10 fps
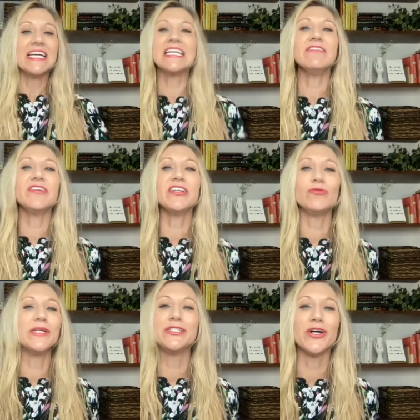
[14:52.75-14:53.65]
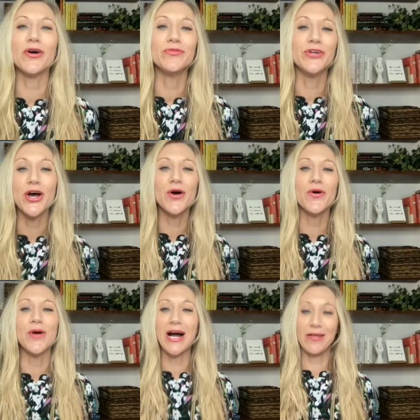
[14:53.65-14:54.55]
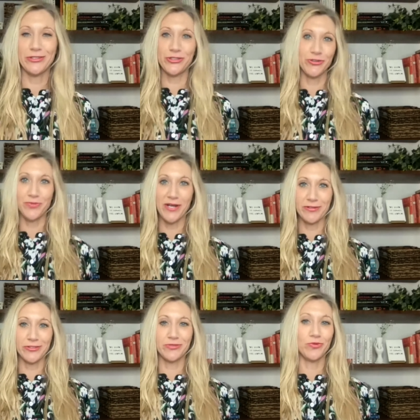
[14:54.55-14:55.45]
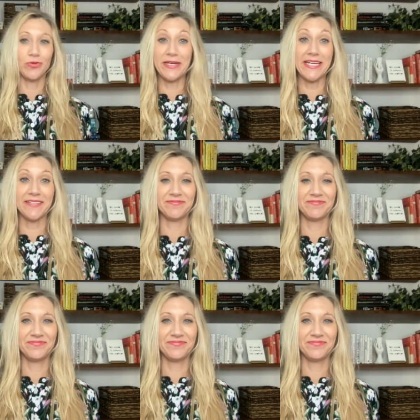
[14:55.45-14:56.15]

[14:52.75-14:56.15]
even if we don't know how the two brothers will be,